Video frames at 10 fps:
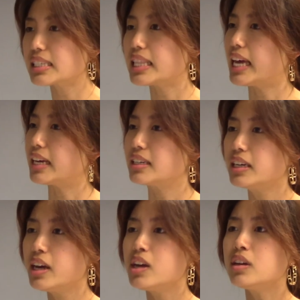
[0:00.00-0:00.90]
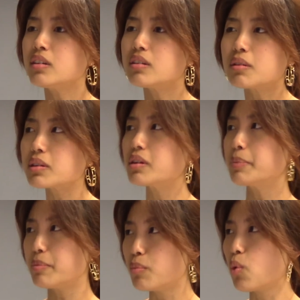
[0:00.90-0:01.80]
like, you know, a little
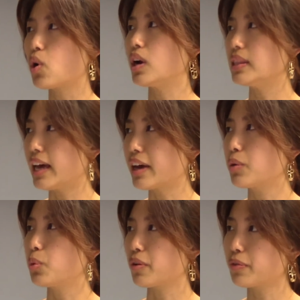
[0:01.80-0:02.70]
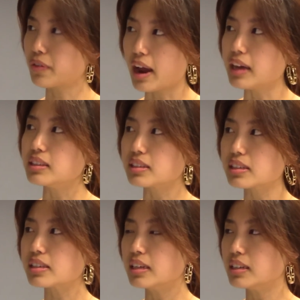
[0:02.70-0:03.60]
bit more like we're friends.